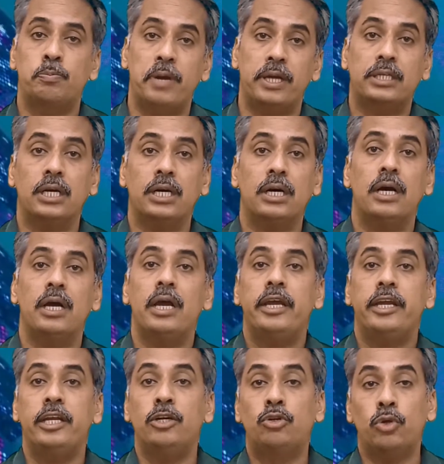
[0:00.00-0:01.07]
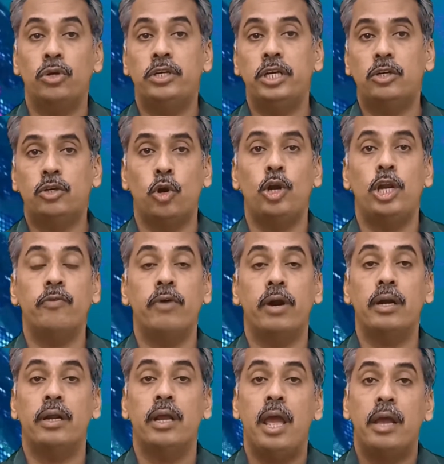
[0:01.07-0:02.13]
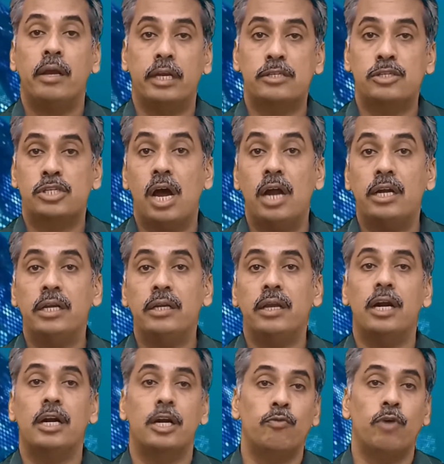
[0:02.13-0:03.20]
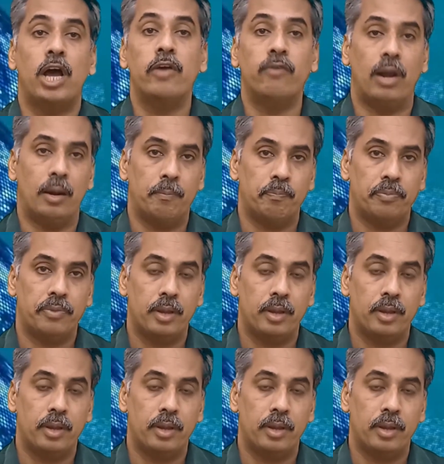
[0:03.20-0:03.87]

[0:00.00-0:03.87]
better in 2021, kickstarting a revival.